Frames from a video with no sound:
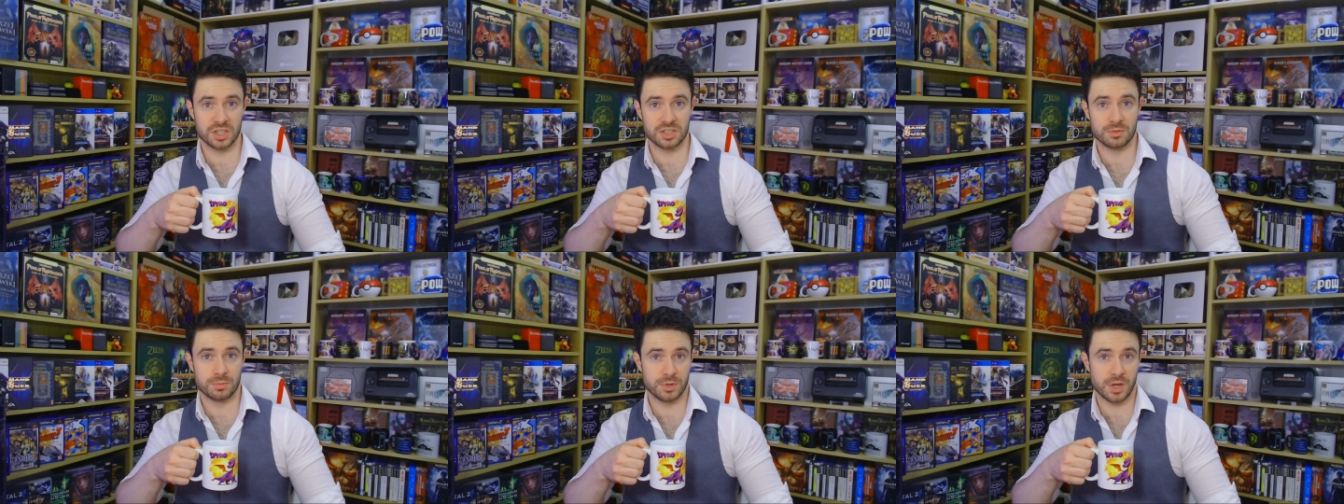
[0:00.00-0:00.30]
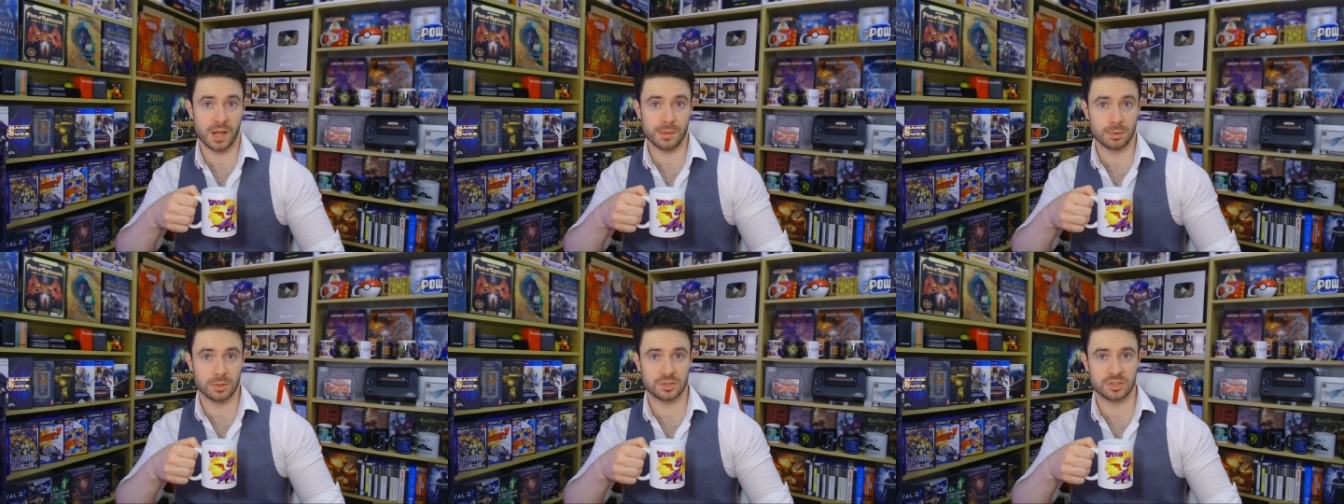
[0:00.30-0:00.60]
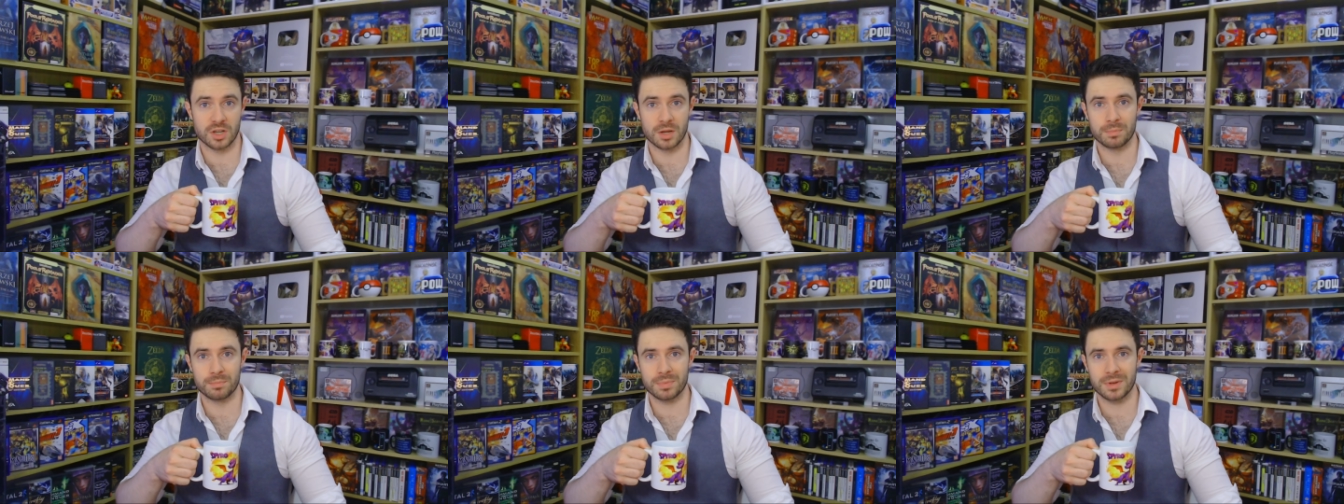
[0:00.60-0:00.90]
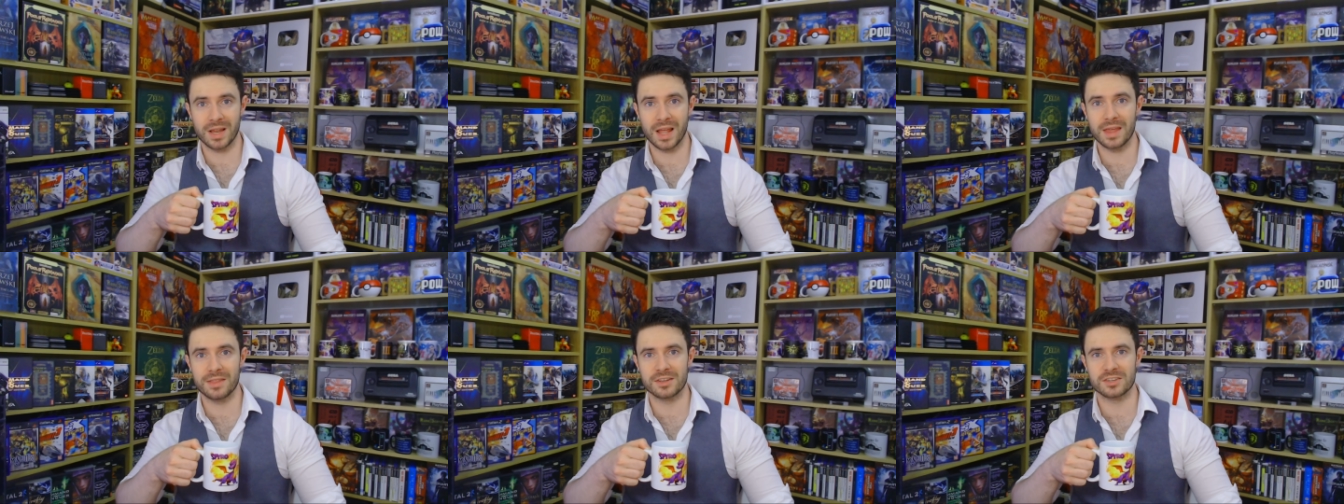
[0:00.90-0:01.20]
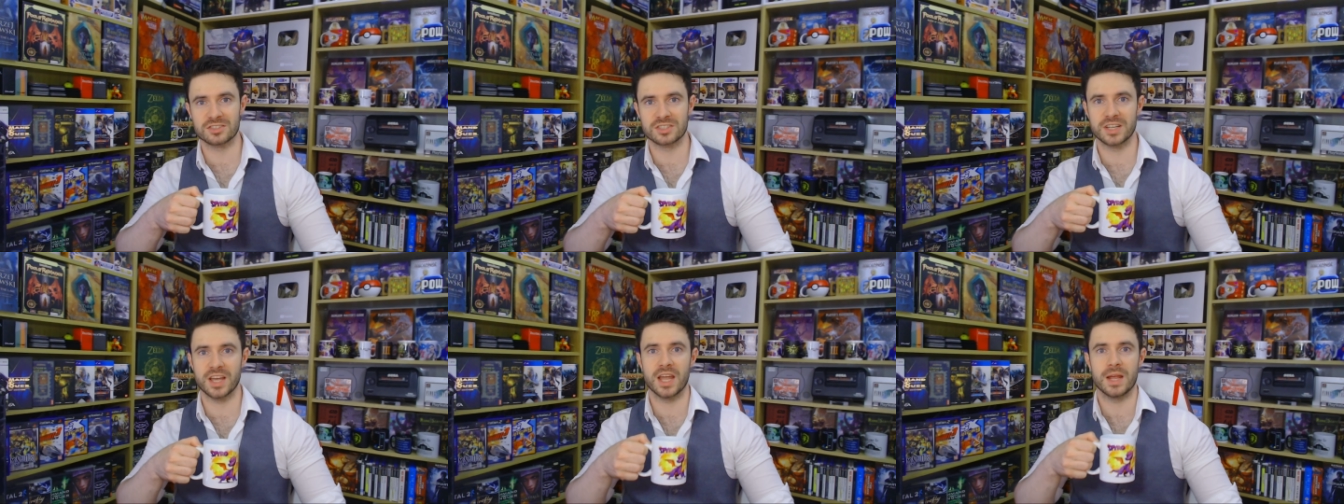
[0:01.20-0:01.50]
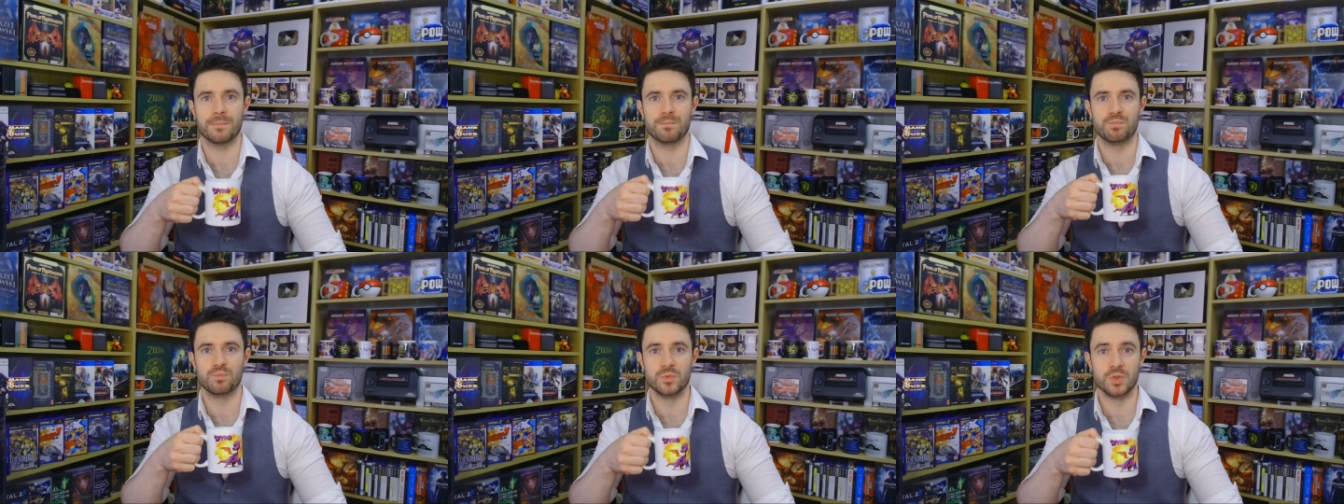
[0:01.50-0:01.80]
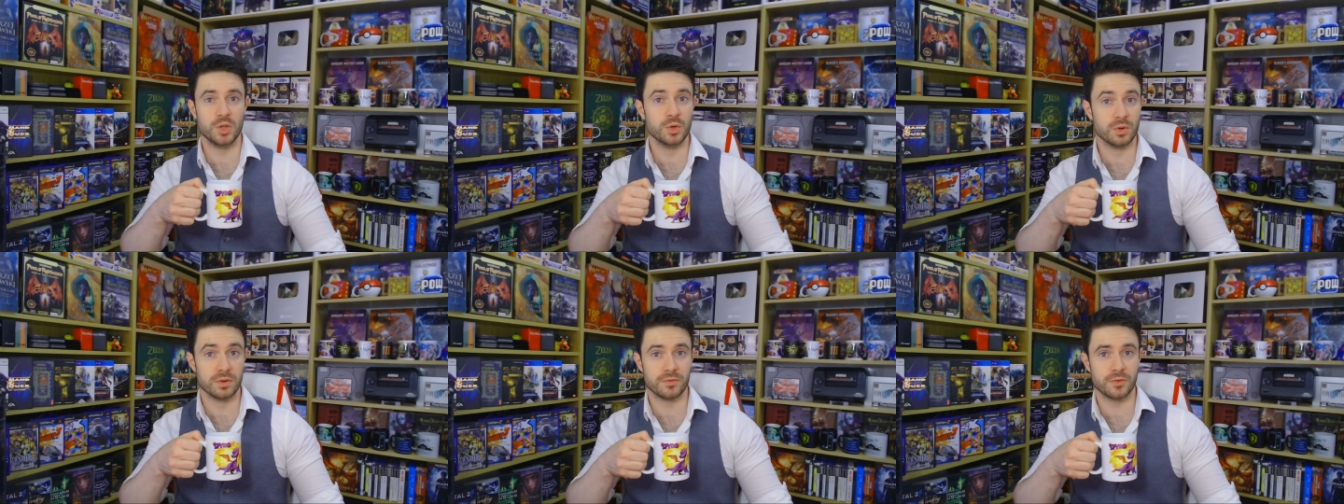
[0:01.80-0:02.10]
to be able to play this game,
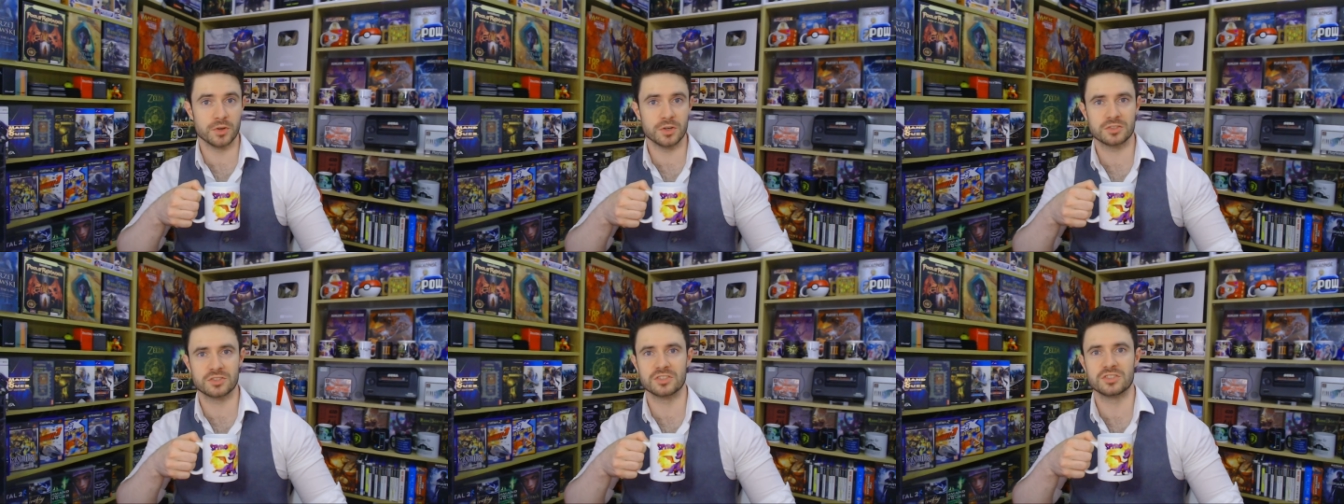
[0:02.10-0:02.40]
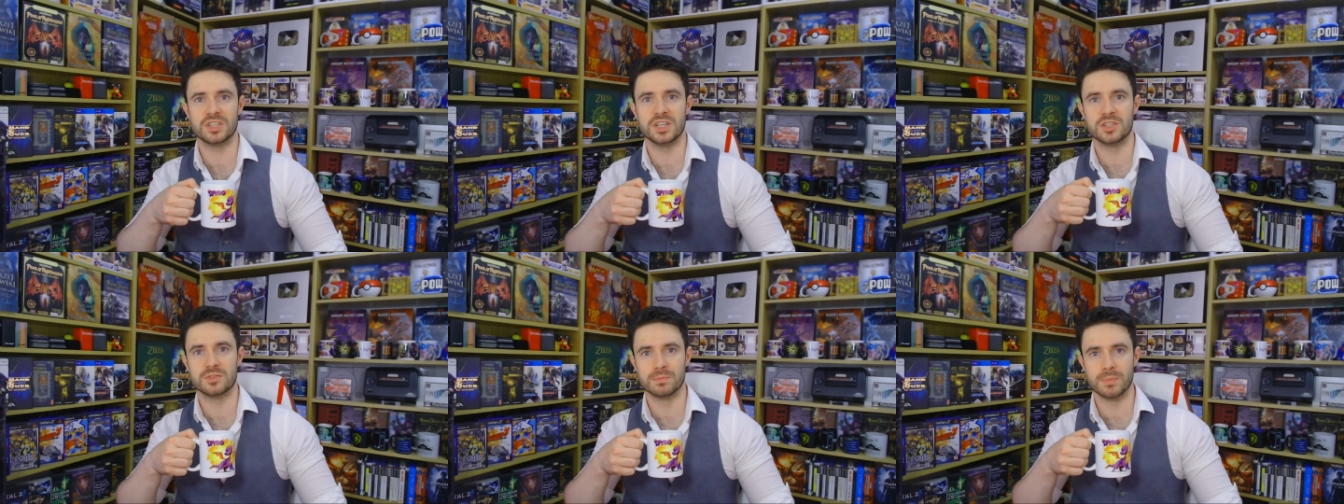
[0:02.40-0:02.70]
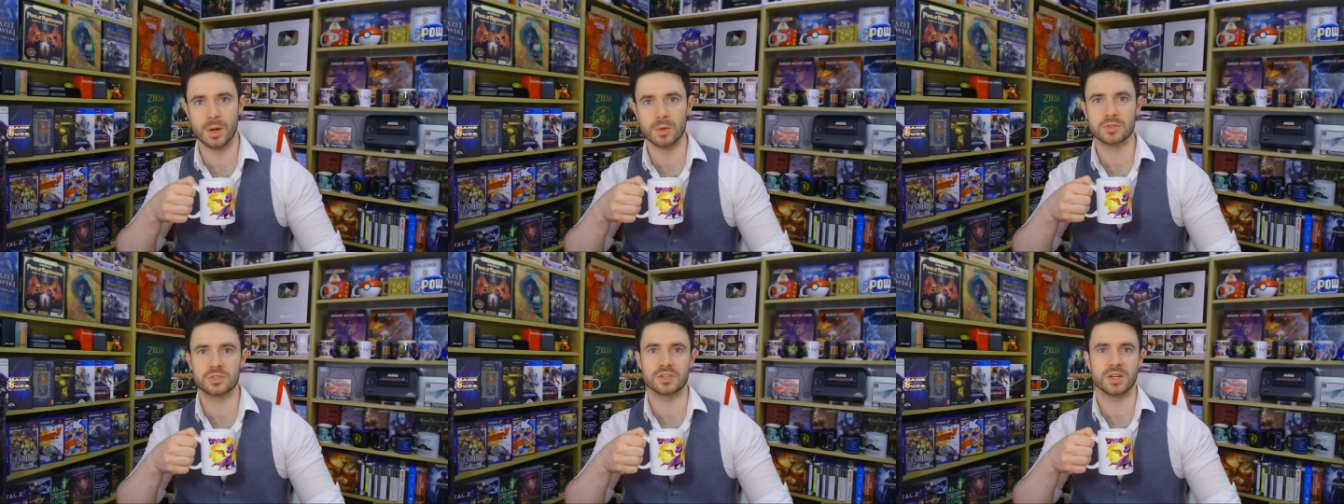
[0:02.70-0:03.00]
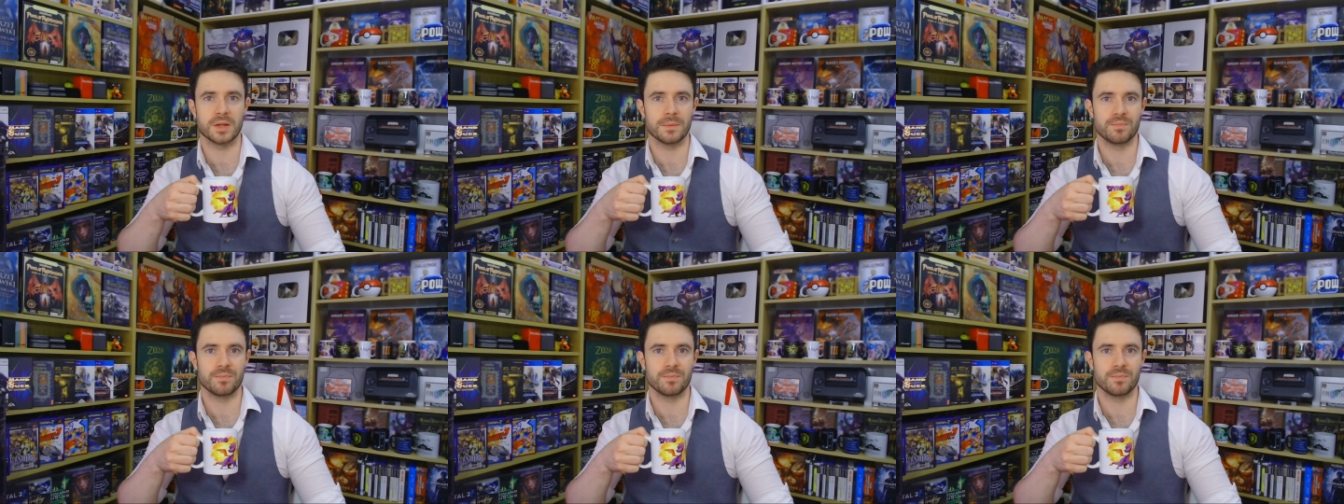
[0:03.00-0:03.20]
universities mostly.